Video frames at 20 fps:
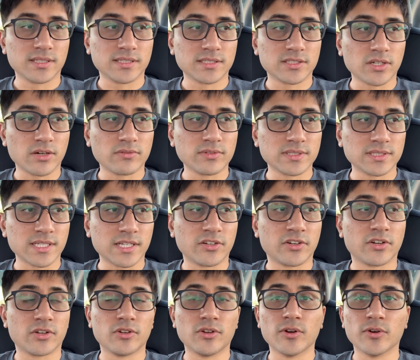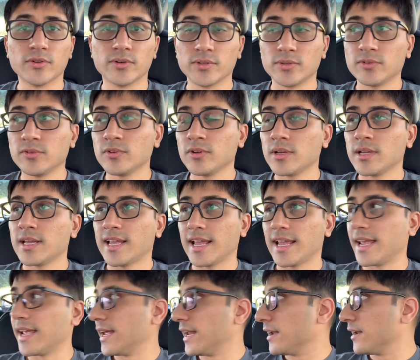service center you go to
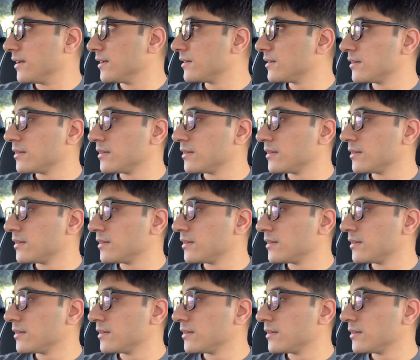and